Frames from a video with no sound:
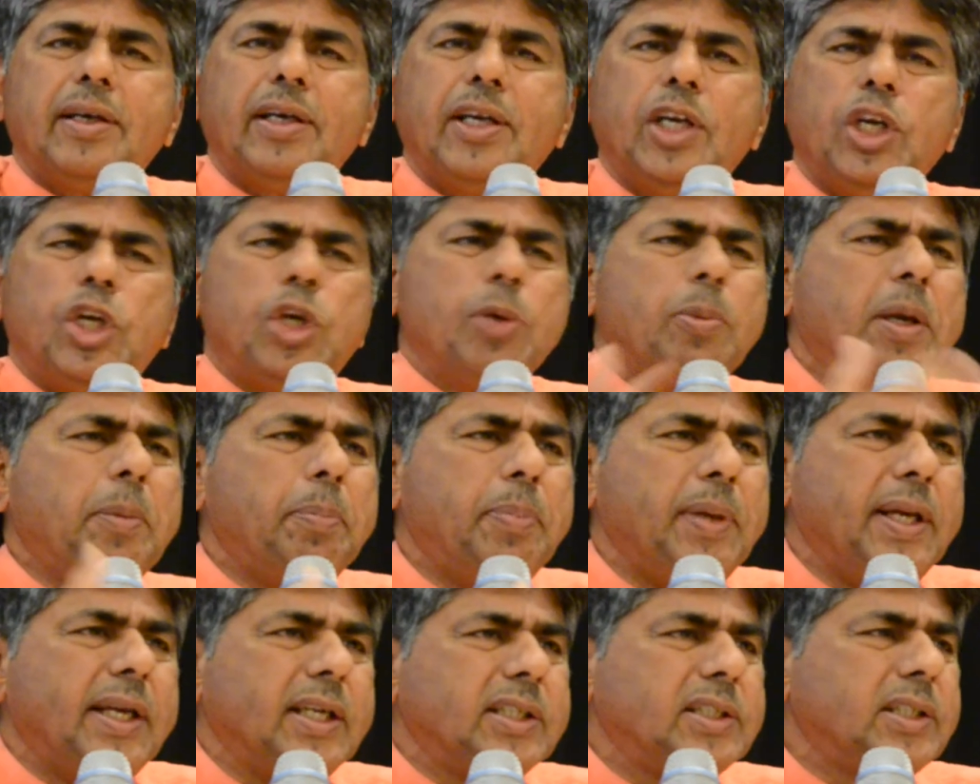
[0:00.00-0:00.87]
human
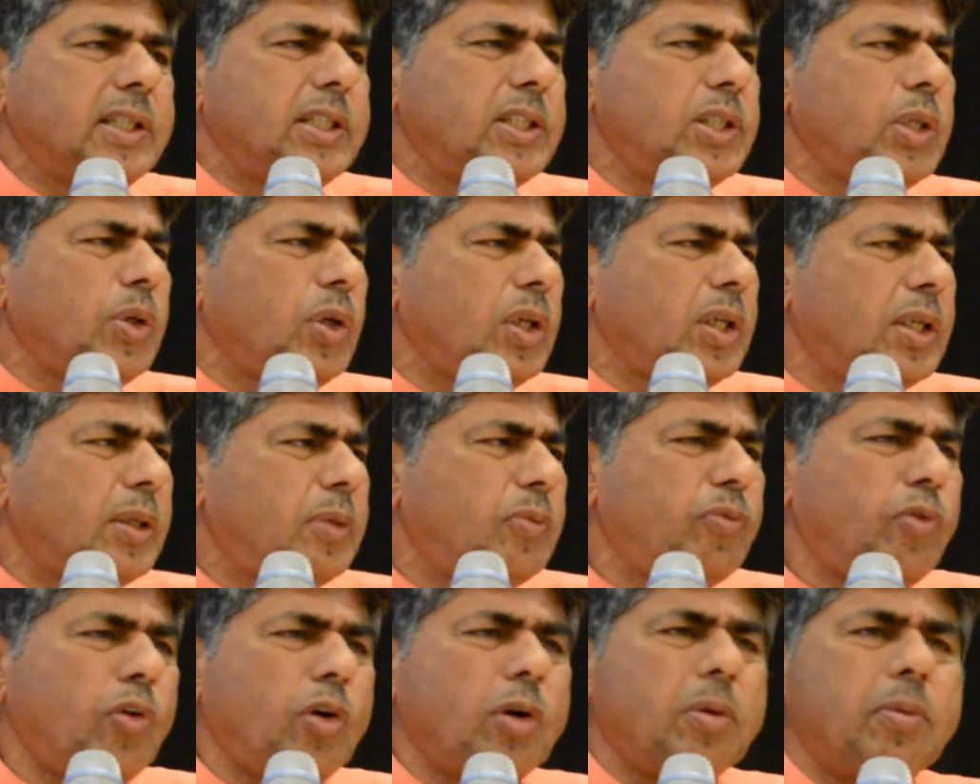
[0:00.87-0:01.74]
beings. It's not
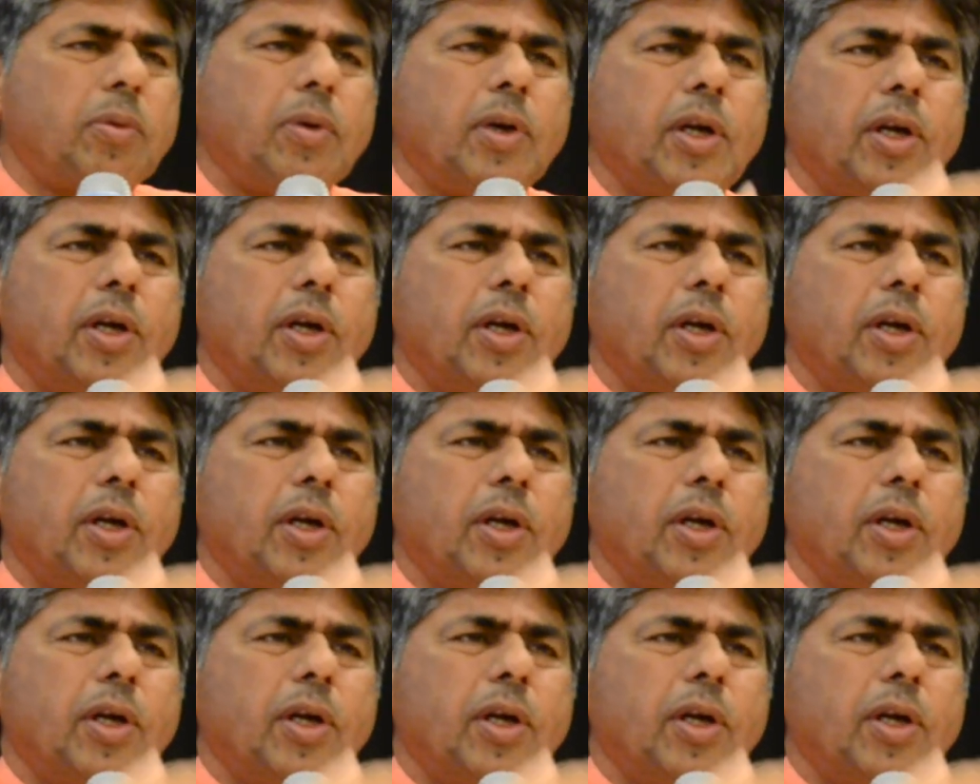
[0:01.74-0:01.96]
for